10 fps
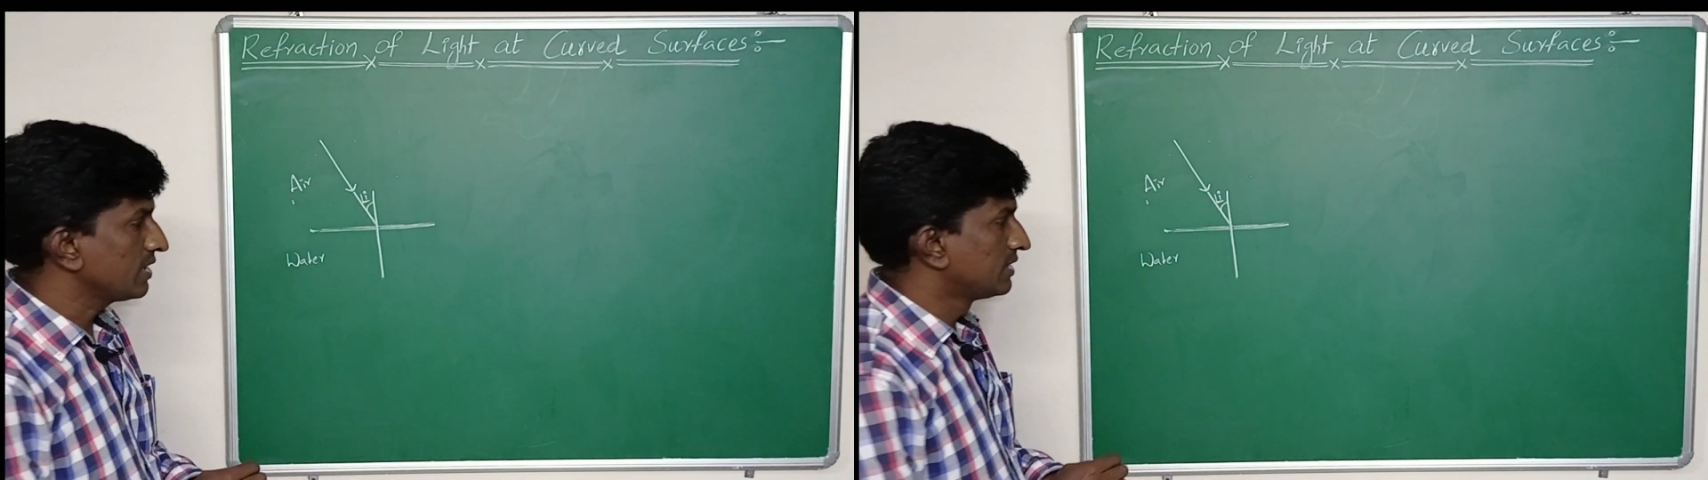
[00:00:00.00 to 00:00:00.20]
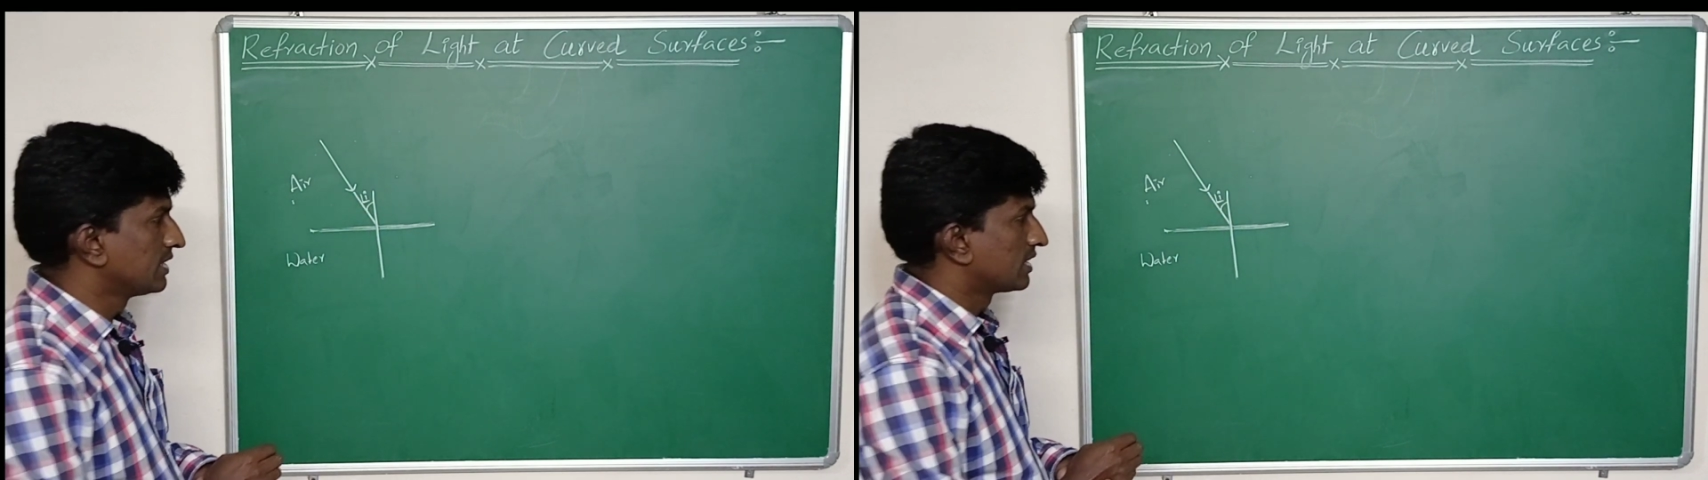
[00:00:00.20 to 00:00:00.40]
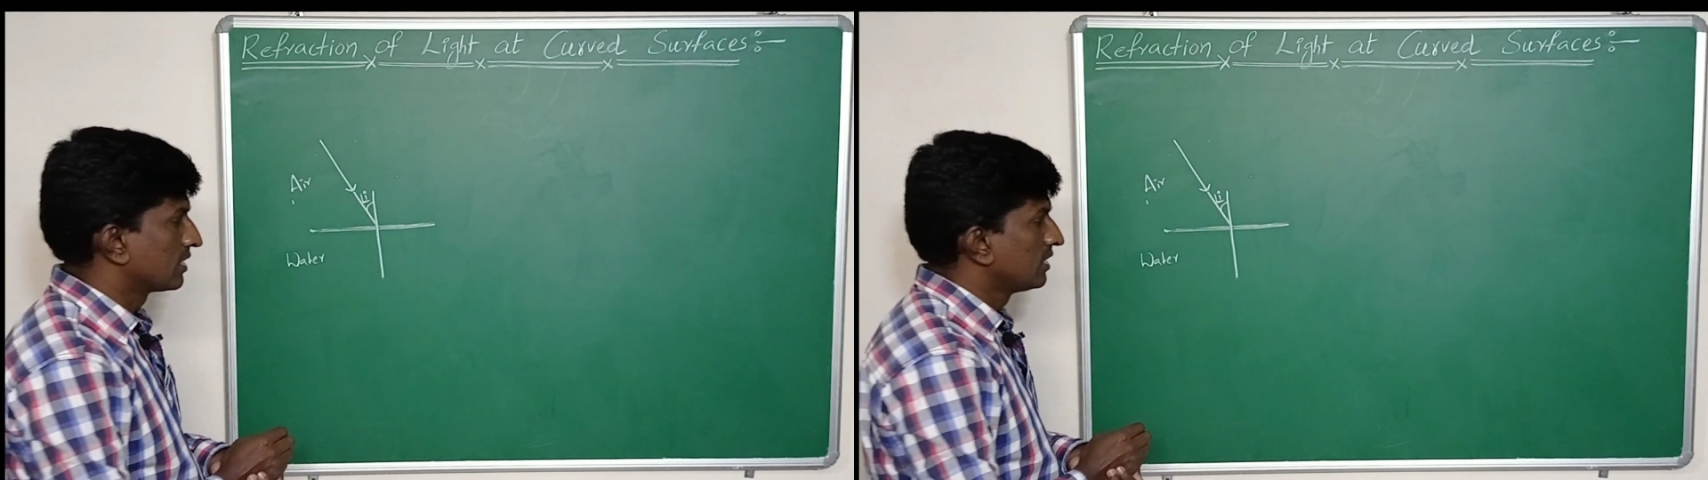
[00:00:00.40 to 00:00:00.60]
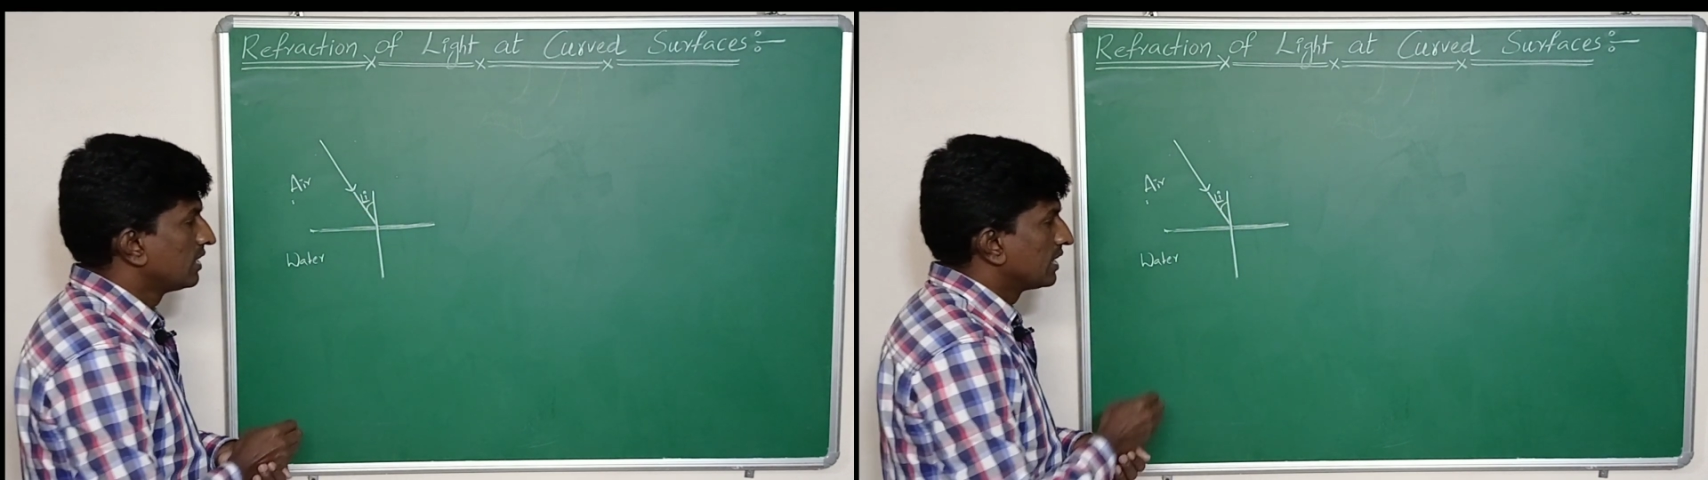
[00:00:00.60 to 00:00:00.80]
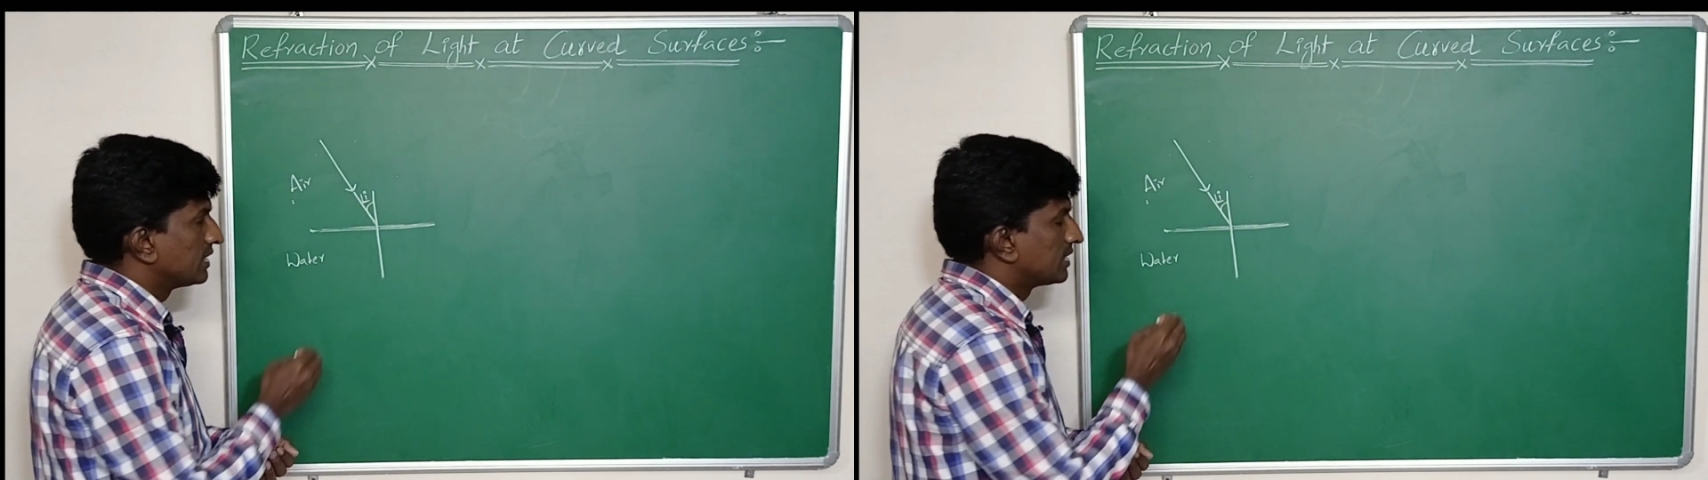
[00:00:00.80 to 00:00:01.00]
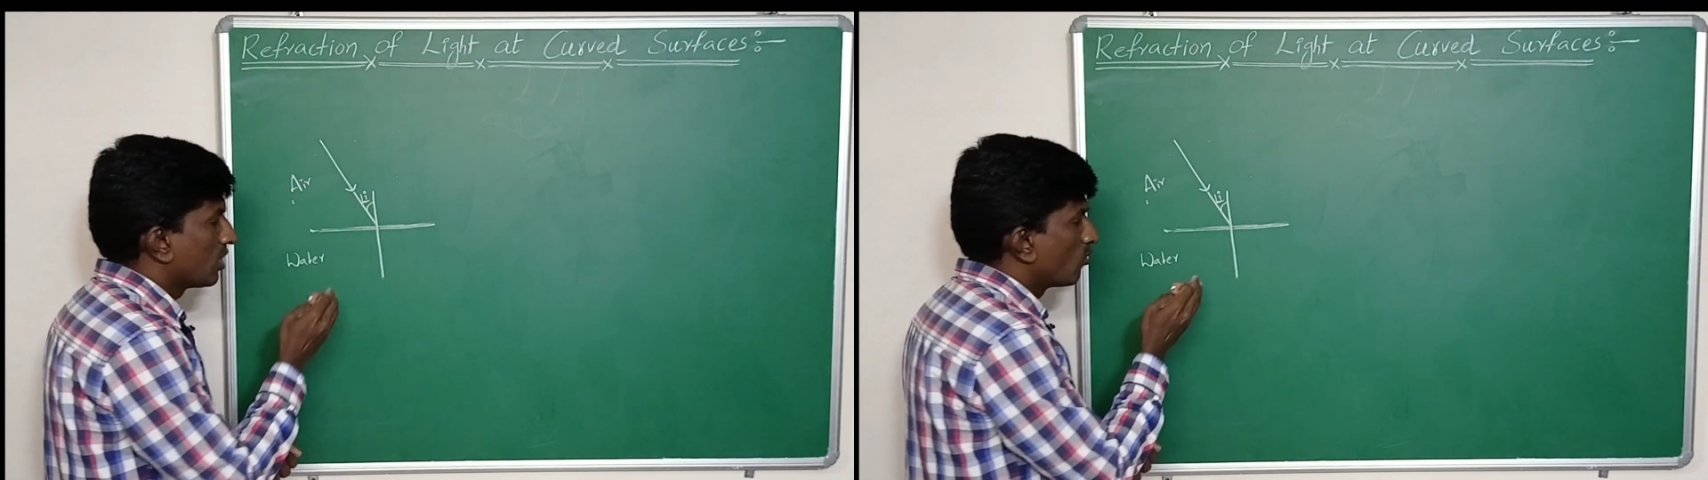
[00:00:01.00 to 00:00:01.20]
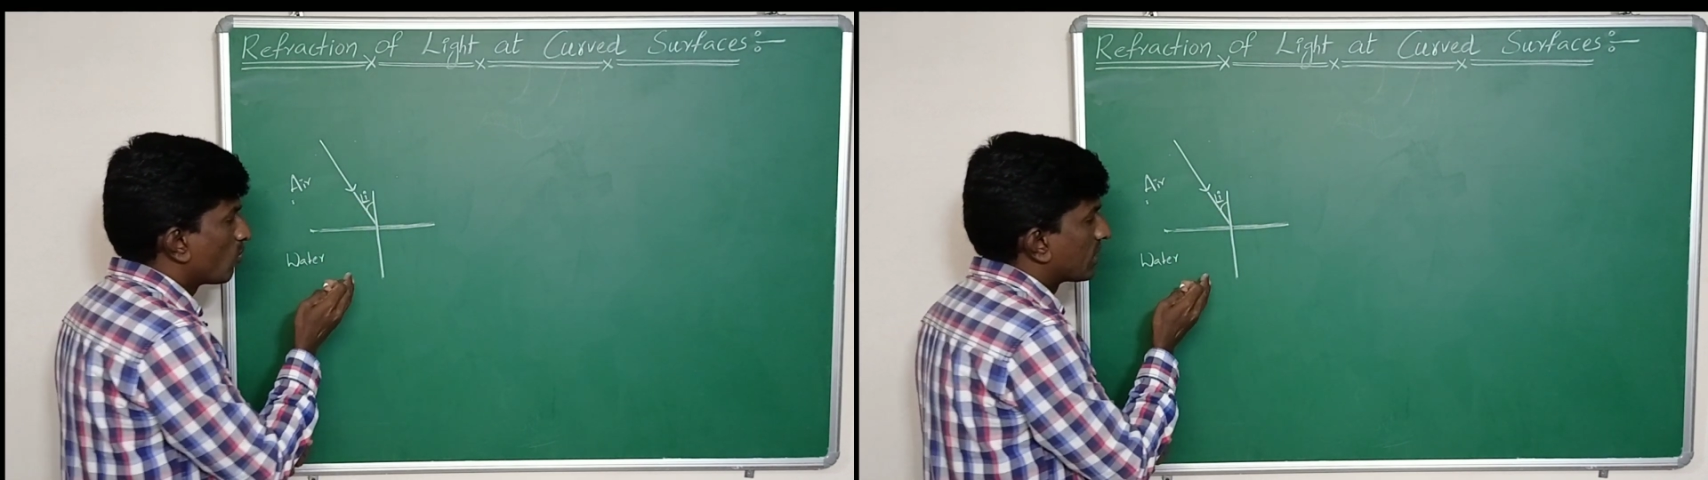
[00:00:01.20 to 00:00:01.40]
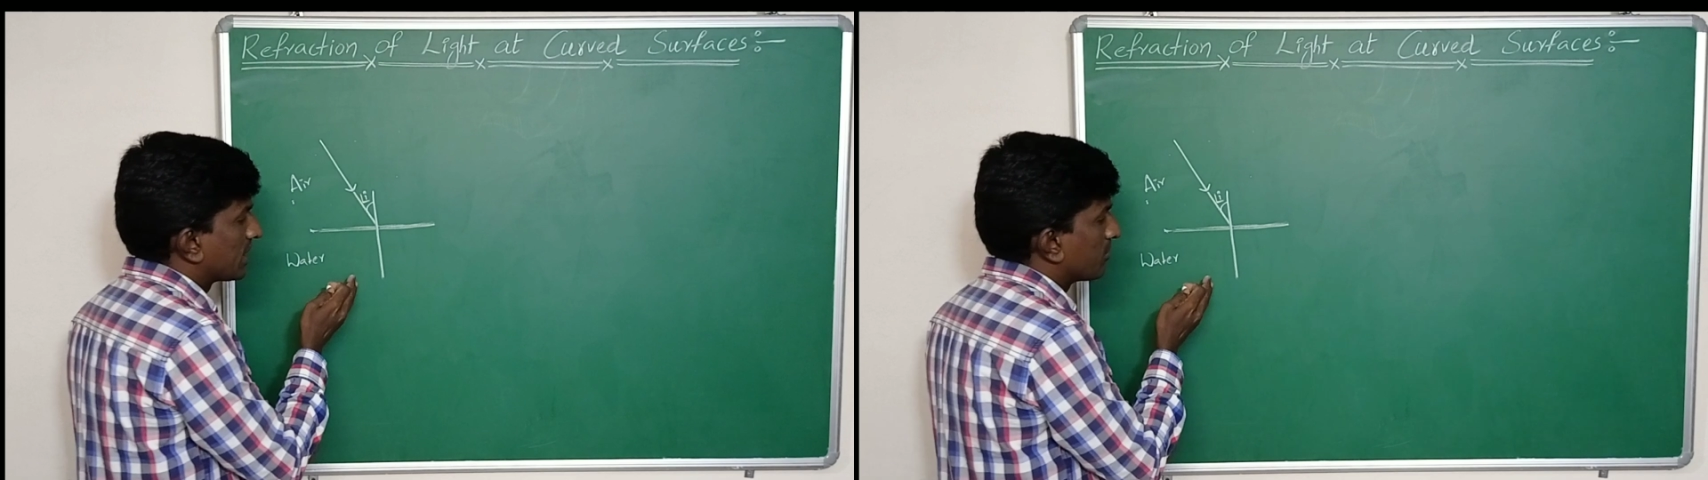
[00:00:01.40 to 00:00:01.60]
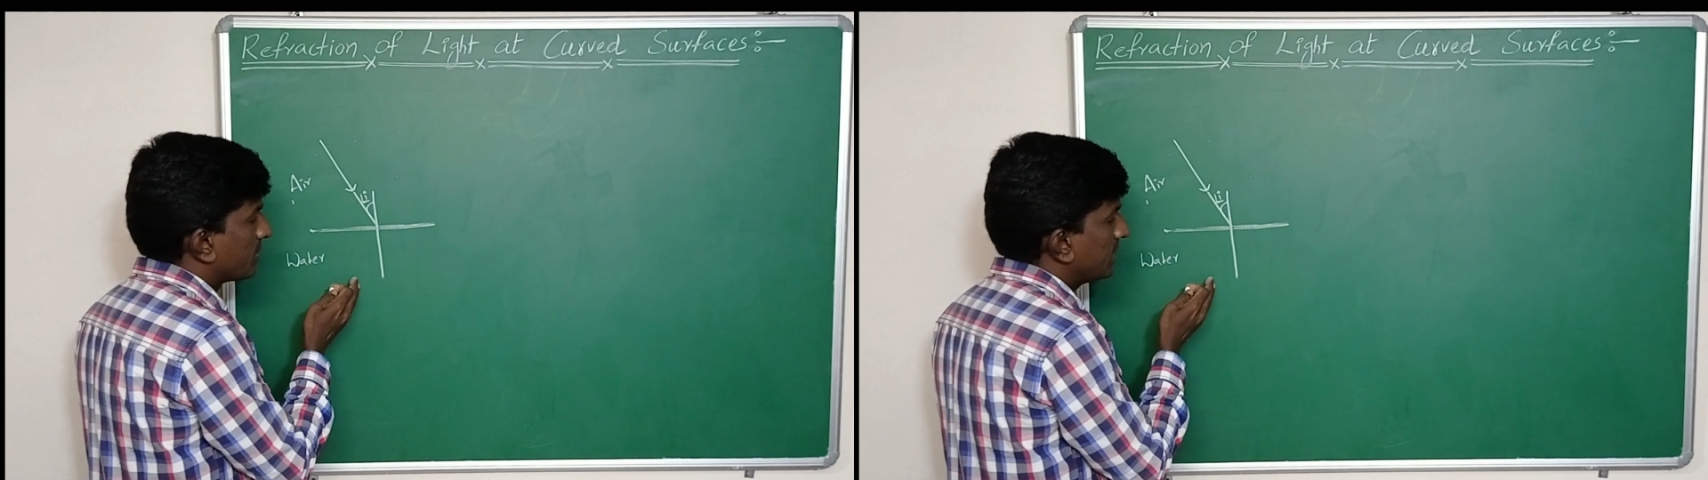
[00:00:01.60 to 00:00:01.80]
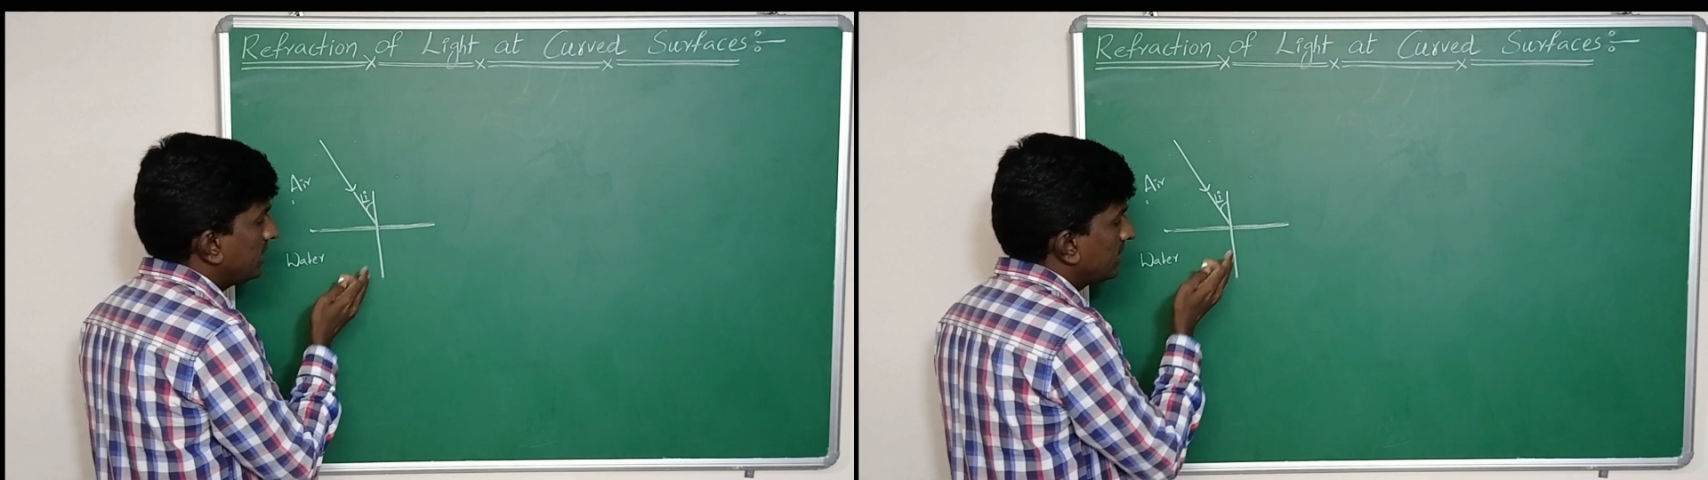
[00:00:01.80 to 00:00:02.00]
Then now what
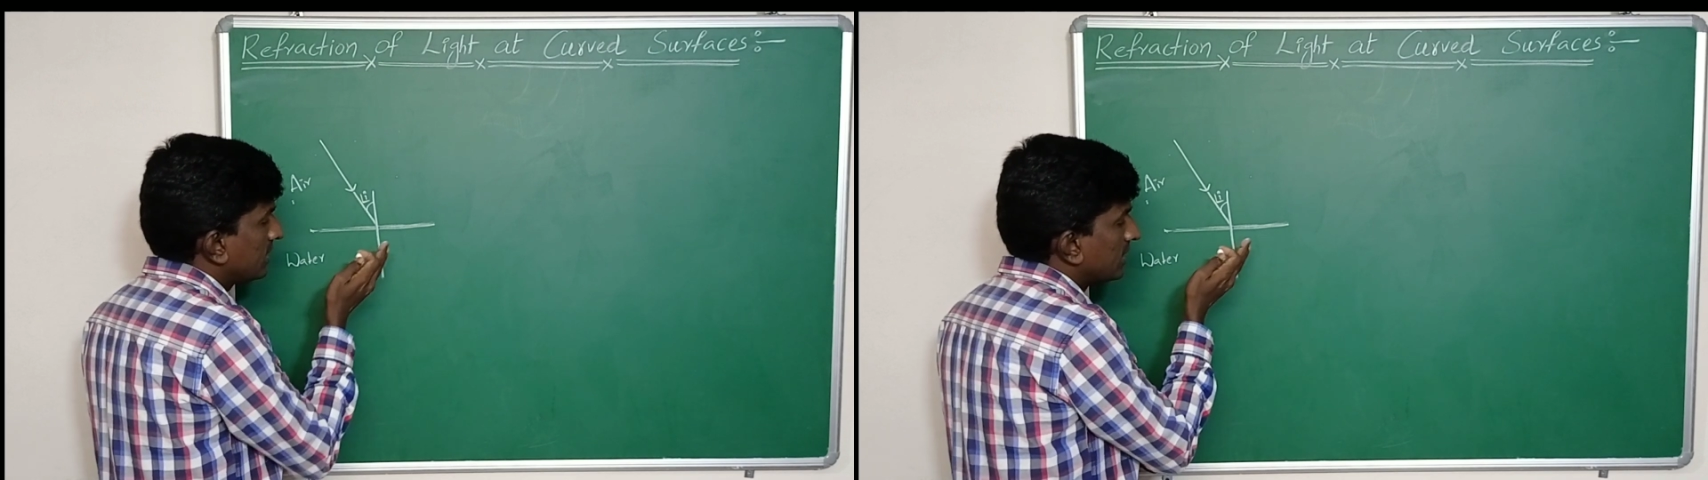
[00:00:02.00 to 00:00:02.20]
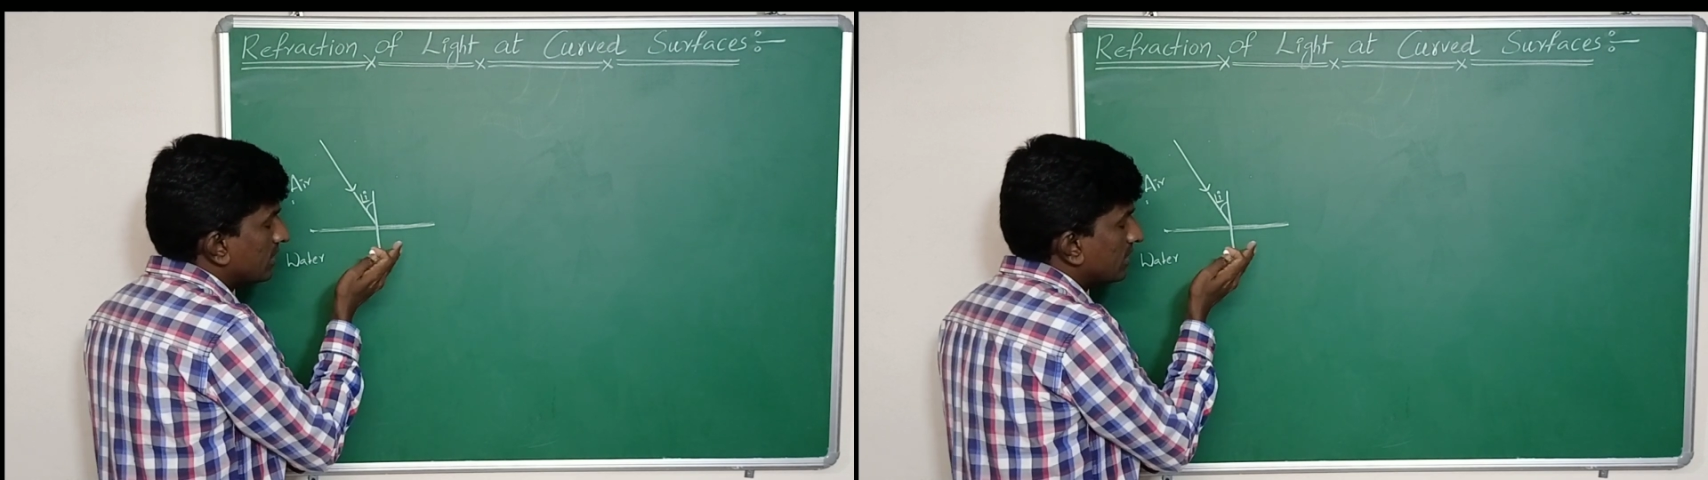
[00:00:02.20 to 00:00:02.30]
happening?